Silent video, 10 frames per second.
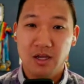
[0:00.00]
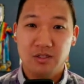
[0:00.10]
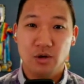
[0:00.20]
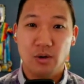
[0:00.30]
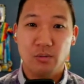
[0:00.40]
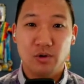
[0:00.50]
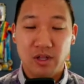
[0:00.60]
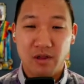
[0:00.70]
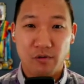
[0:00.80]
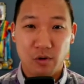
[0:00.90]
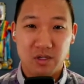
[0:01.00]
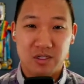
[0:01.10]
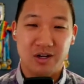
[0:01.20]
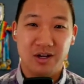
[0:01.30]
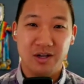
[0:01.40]
So I'm really
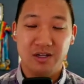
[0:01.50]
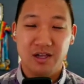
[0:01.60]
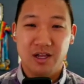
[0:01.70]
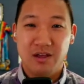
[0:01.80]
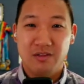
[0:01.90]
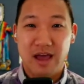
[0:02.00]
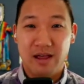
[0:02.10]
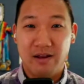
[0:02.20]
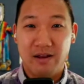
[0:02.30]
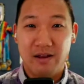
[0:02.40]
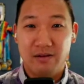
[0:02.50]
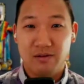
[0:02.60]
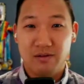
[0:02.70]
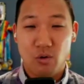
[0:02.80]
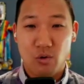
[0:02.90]
focused on that
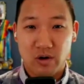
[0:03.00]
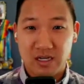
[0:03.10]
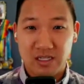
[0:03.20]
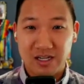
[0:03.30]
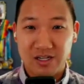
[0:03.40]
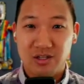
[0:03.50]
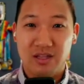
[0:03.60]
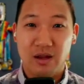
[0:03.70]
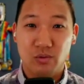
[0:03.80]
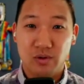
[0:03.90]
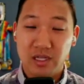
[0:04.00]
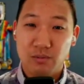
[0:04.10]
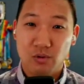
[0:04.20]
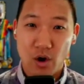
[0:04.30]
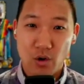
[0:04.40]
organization that really
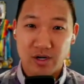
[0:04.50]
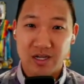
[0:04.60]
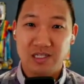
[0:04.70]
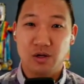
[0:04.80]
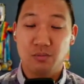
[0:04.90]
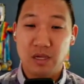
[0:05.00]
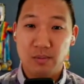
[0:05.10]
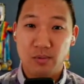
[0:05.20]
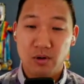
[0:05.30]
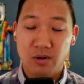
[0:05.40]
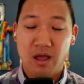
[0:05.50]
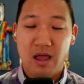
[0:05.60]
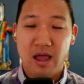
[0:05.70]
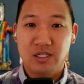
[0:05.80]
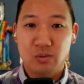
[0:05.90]
prioritizes their people,
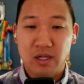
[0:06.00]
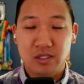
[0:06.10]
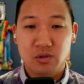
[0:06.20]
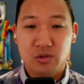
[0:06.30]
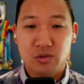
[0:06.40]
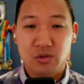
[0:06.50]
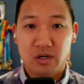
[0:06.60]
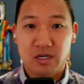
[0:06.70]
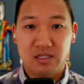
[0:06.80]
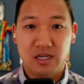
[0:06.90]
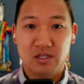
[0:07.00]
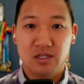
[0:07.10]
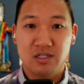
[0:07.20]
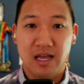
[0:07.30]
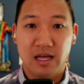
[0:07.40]
as well as organizations
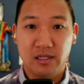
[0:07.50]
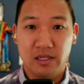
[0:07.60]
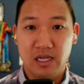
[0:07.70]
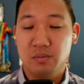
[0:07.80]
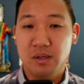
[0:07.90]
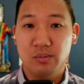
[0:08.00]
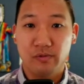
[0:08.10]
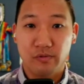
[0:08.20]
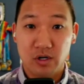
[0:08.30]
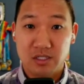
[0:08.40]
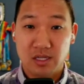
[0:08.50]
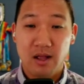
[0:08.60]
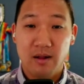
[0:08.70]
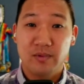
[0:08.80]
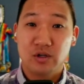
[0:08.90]
that lead people first.
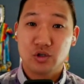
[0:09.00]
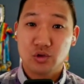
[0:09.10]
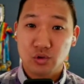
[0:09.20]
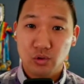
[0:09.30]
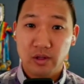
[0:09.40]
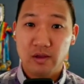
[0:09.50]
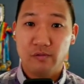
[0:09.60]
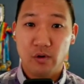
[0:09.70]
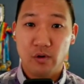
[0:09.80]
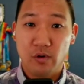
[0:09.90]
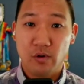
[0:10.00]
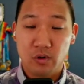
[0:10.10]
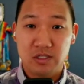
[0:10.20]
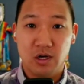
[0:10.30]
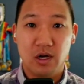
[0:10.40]
They're truly focused
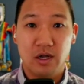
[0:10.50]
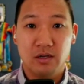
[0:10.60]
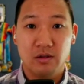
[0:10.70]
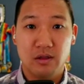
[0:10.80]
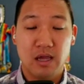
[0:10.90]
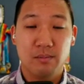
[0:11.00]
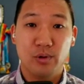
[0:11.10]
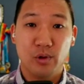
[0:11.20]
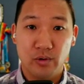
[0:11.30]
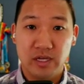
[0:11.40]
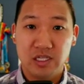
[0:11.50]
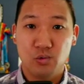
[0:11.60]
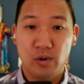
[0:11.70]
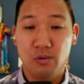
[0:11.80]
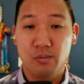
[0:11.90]
on the employees'
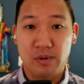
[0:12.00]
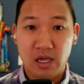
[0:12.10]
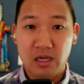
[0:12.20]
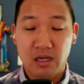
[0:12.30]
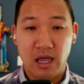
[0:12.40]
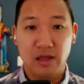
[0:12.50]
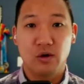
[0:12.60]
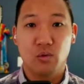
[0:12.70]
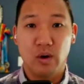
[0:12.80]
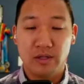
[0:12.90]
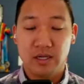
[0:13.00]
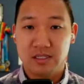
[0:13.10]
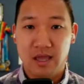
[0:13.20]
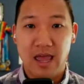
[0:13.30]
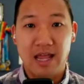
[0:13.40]
well-being and their
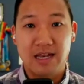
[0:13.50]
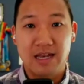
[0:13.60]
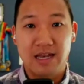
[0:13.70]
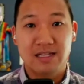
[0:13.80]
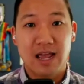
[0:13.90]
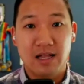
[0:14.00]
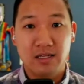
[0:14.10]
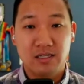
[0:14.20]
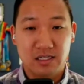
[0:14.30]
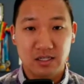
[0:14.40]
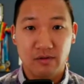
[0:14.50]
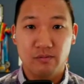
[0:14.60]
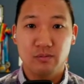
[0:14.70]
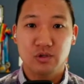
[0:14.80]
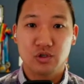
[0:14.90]
wellness, and talent is a
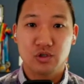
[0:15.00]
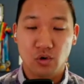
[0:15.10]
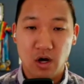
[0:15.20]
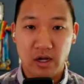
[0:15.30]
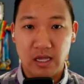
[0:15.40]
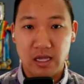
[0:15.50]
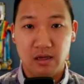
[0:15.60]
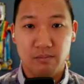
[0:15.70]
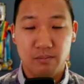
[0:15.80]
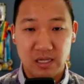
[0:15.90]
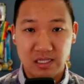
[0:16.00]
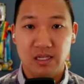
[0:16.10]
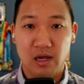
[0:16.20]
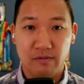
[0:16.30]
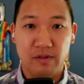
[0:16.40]
strong piece
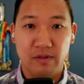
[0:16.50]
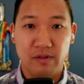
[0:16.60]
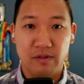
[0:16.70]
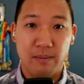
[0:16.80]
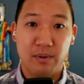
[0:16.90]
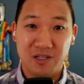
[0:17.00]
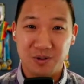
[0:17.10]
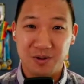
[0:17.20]
of that puzzle.